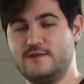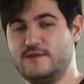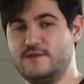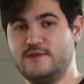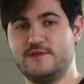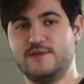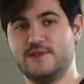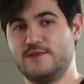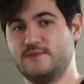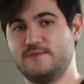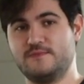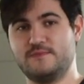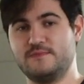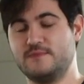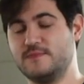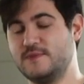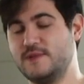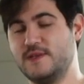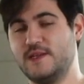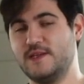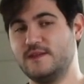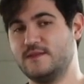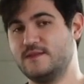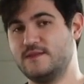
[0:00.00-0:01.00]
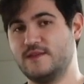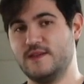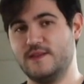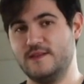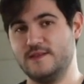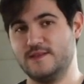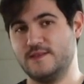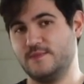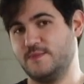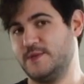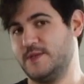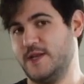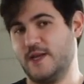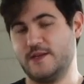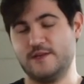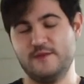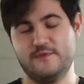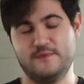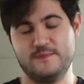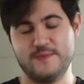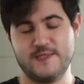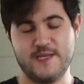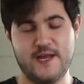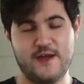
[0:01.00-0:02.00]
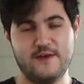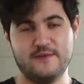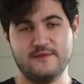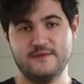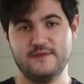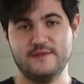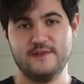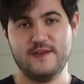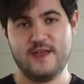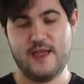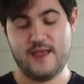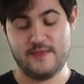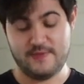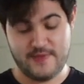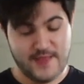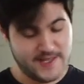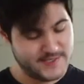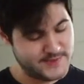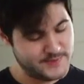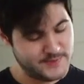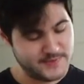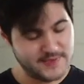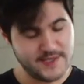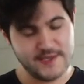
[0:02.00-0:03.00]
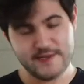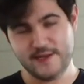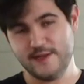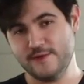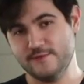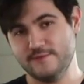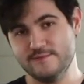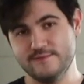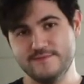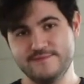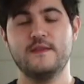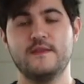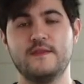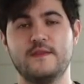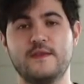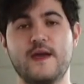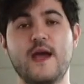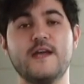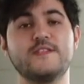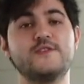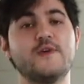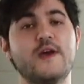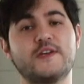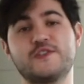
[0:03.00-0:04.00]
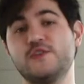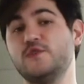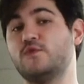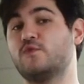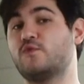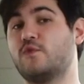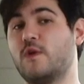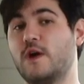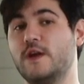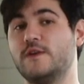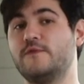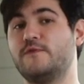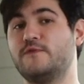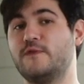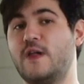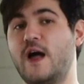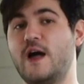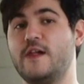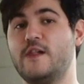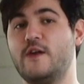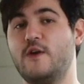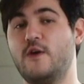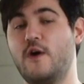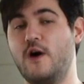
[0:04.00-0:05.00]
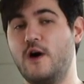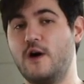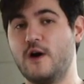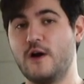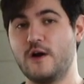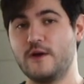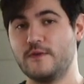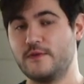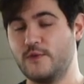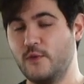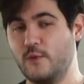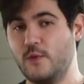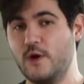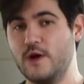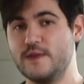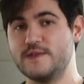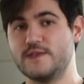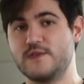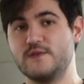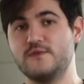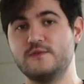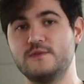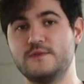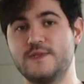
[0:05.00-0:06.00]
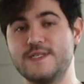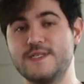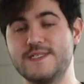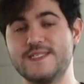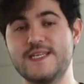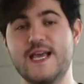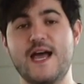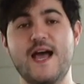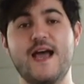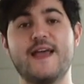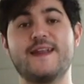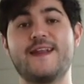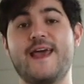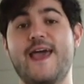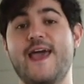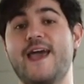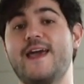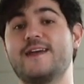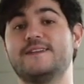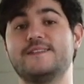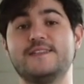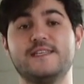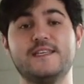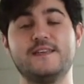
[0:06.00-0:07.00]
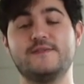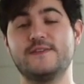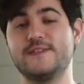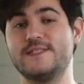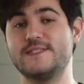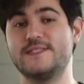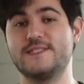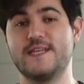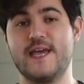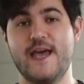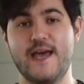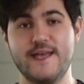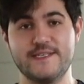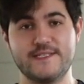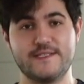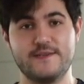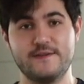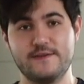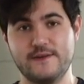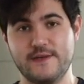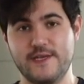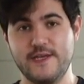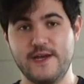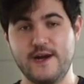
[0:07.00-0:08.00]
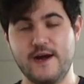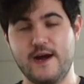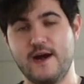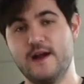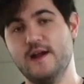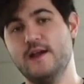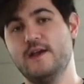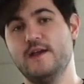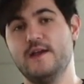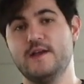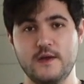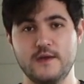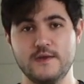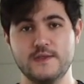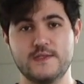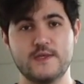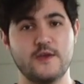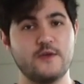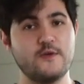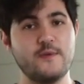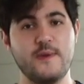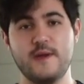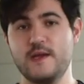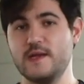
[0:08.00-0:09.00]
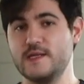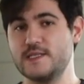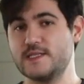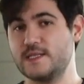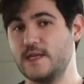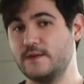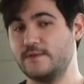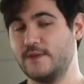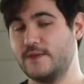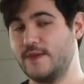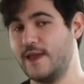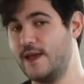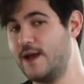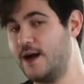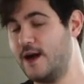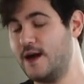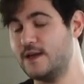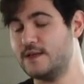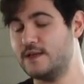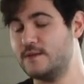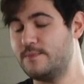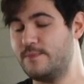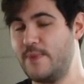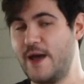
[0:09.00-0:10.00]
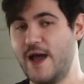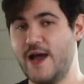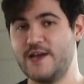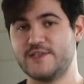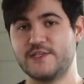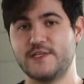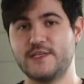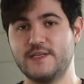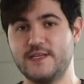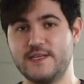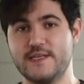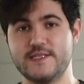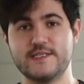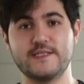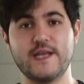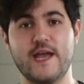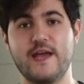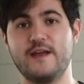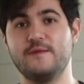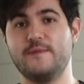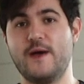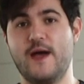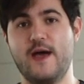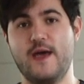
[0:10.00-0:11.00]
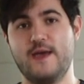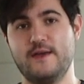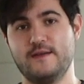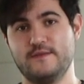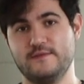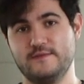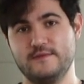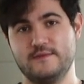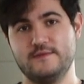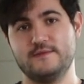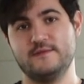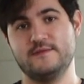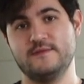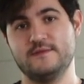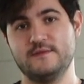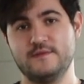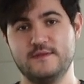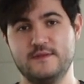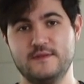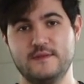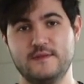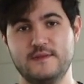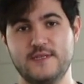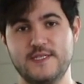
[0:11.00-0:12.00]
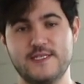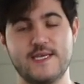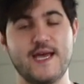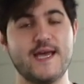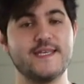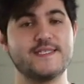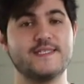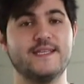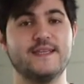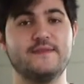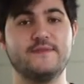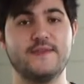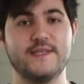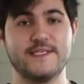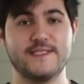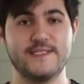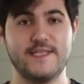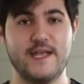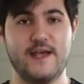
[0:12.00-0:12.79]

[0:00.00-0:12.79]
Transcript: you just need things to protect you from snow. And that's what they do. The guys who actually run Flylo are the ones who design and even test their gear. So they're making stuff that they unabashedly stand by. These guys live this